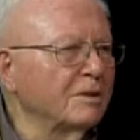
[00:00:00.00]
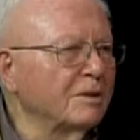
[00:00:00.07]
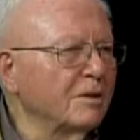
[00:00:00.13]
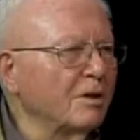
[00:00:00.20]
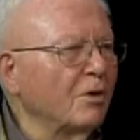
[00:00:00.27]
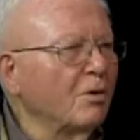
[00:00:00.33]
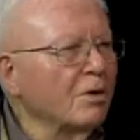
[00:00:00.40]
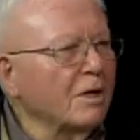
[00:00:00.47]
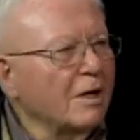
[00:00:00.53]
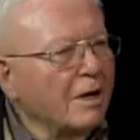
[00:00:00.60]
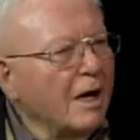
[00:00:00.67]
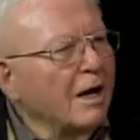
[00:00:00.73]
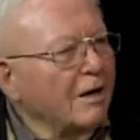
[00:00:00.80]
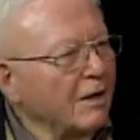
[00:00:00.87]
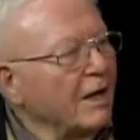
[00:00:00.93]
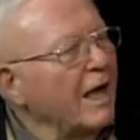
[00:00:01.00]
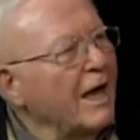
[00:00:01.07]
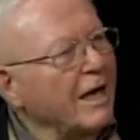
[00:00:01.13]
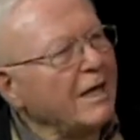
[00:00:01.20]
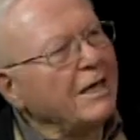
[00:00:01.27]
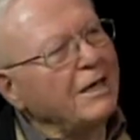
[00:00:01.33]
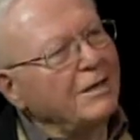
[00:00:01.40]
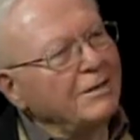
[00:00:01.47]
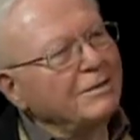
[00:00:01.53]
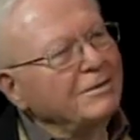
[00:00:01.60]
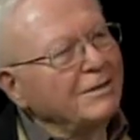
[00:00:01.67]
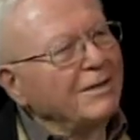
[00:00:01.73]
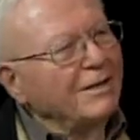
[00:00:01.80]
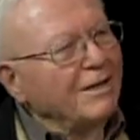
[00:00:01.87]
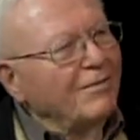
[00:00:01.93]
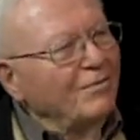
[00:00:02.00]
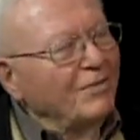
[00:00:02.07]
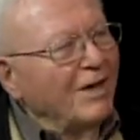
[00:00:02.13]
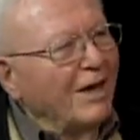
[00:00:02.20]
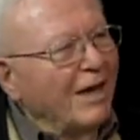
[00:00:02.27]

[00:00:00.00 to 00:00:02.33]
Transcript: you know, kind of lanky, mm-hmm.